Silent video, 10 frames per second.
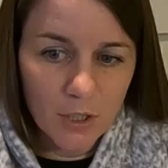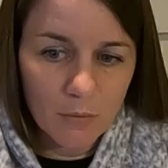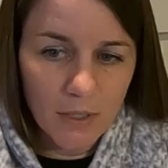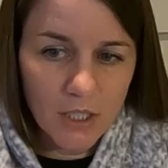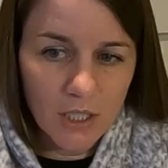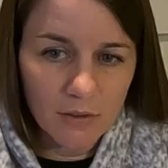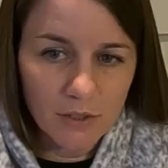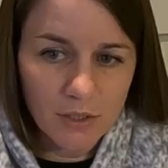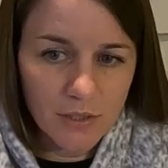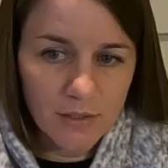know, my channel
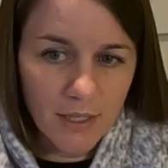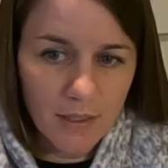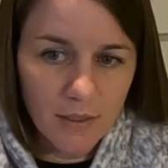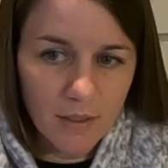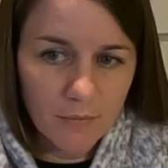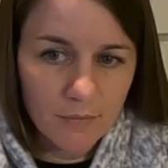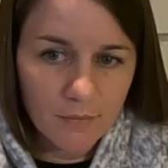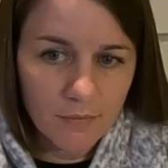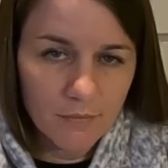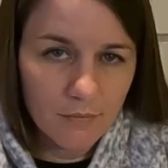is just like a
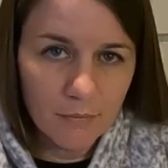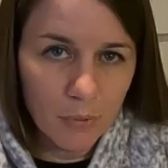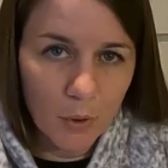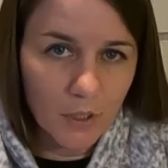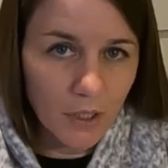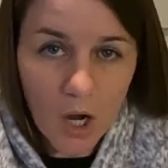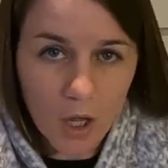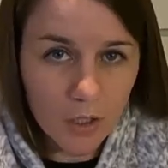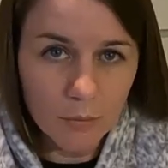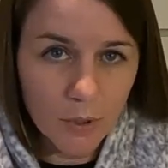broken
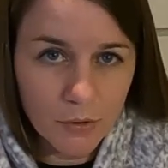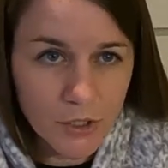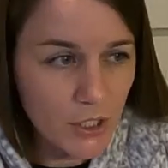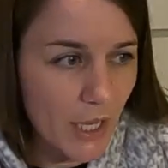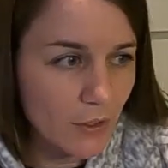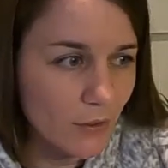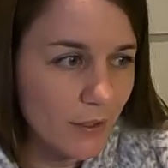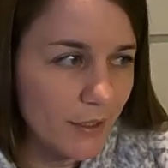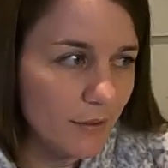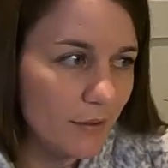collarbone channel,
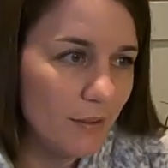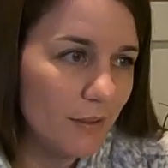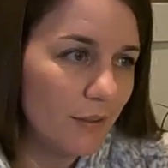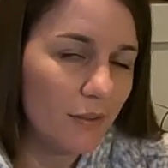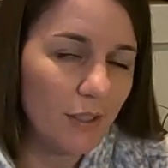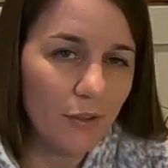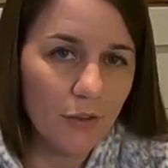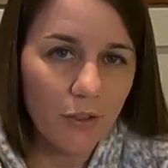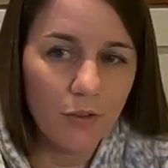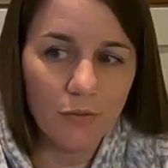and you know,
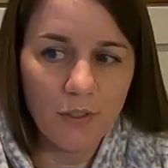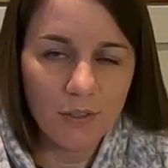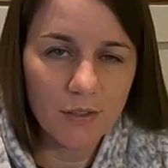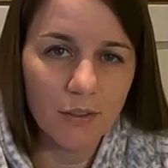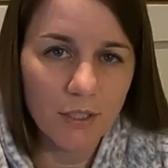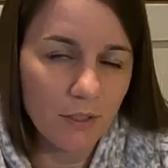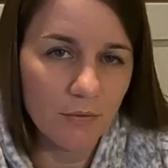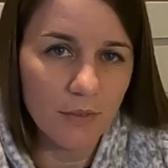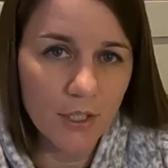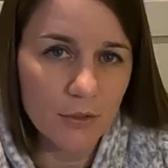the goofy silly
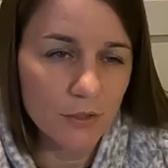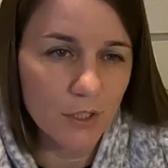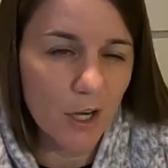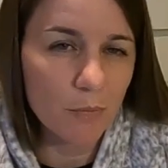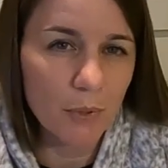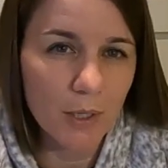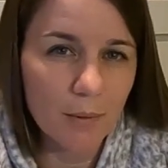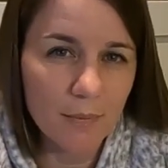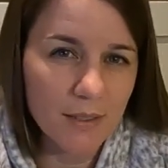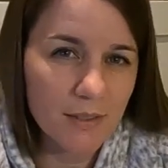videos that I put
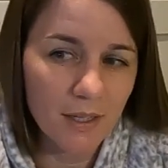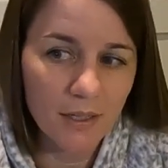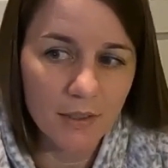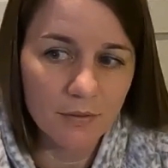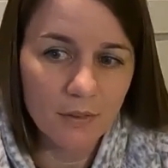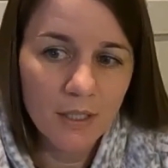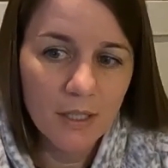up, that's kind of